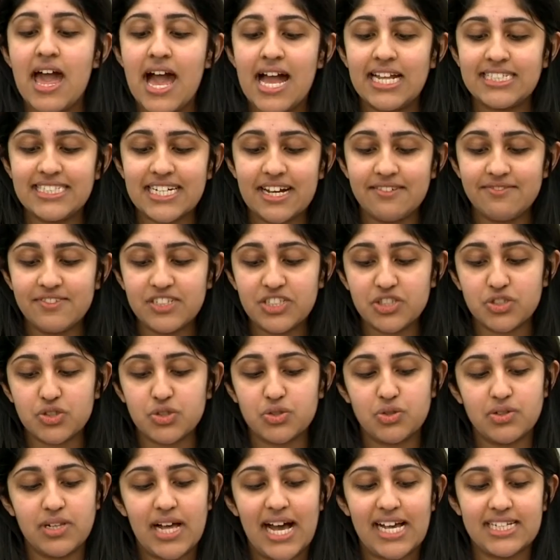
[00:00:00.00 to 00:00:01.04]
and every
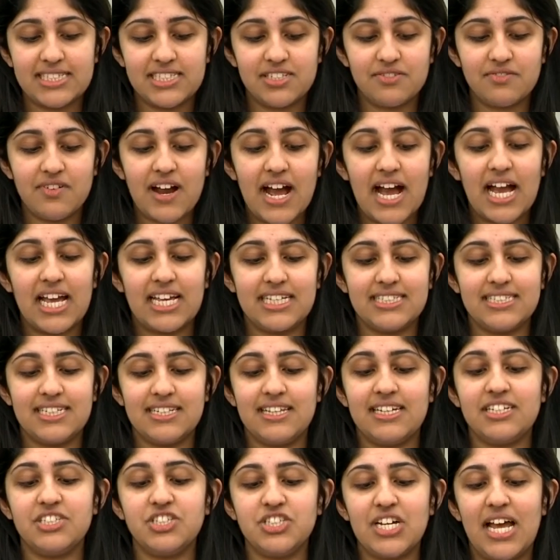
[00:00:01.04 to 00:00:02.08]
school has to rise to
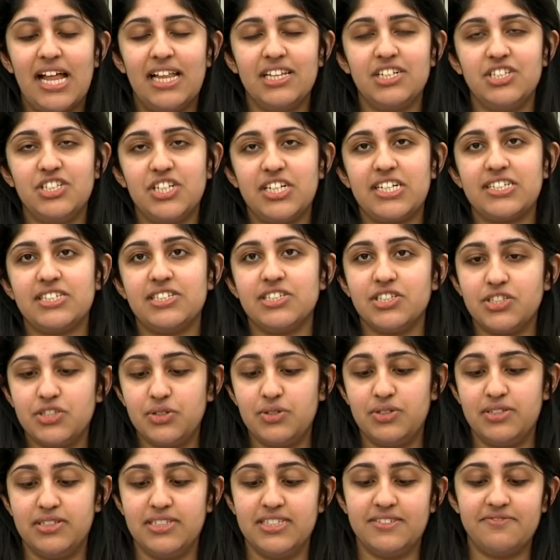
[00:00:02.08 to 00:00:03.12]
these challenges the
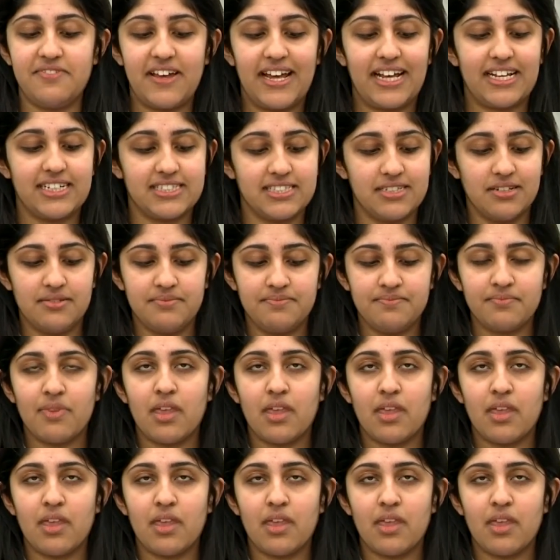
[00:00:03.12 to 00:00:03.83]
students face.